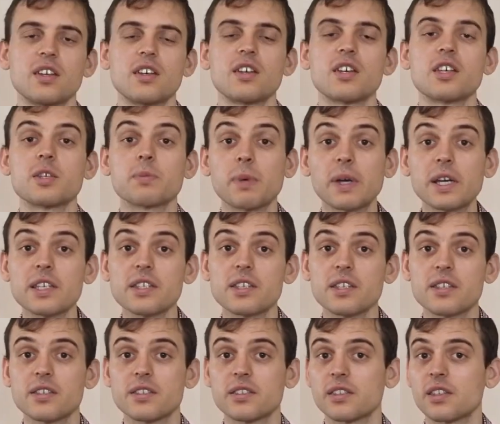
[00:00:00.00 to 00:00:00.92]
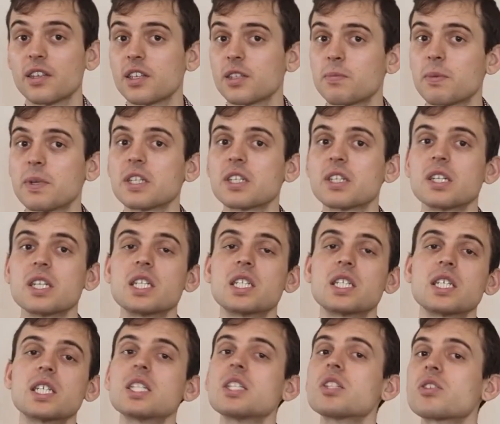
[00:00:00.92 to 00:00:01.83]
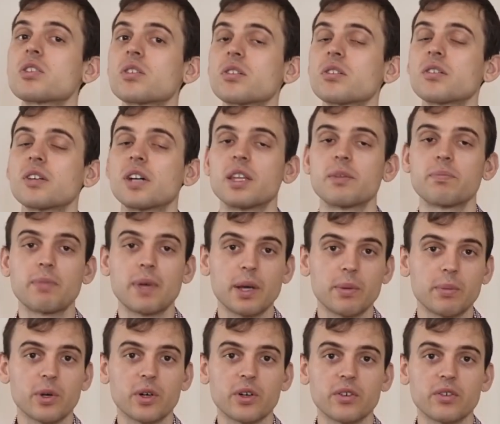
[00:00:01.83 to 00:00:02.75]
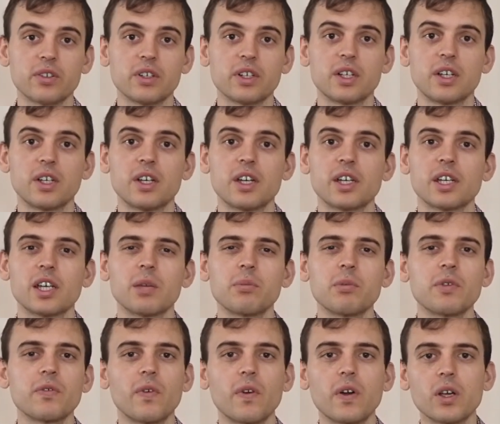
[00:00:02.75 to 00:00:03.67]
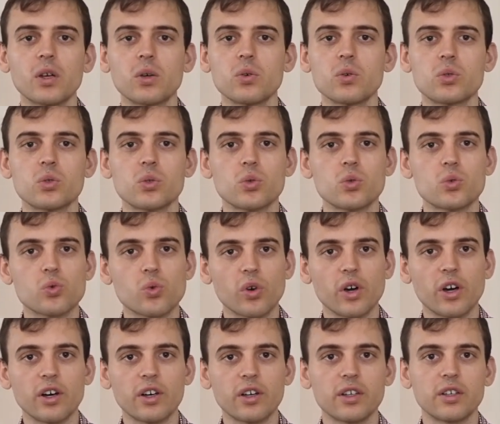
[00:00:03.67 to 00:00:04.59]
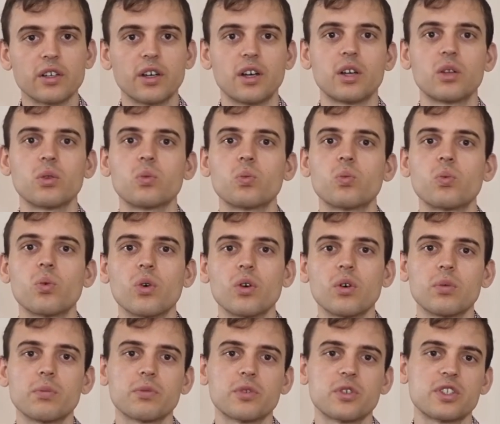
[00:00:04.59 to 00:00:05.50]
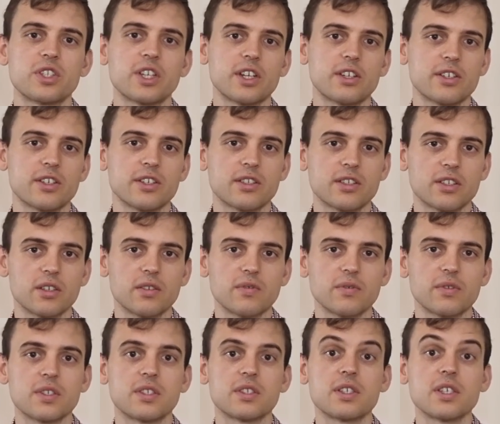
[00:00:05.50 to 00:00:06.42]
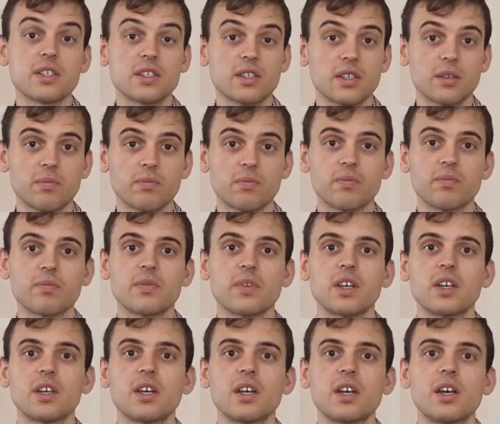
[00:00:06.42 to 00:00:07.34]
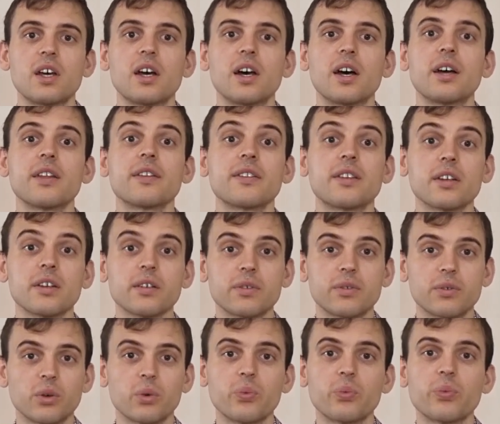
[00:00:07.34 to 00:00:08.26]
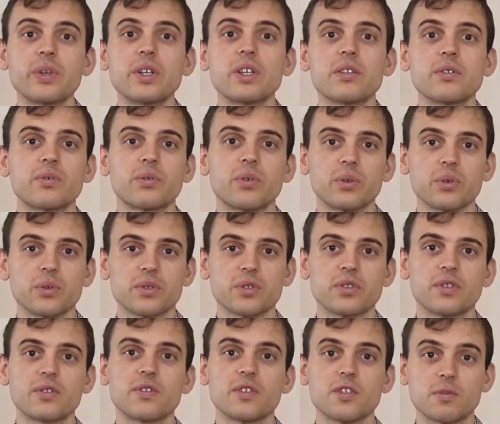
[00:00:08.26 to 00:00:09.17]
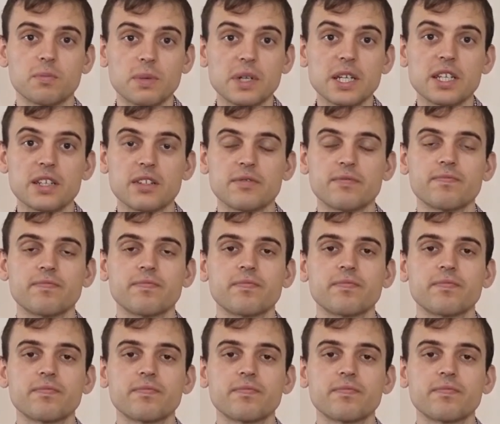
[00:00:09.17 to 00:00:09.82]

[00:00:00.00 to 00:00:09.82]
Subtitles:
Spices, especially ginger and pepper, can be very good to dry and warm the digestive system and therefore reinforce the spleen.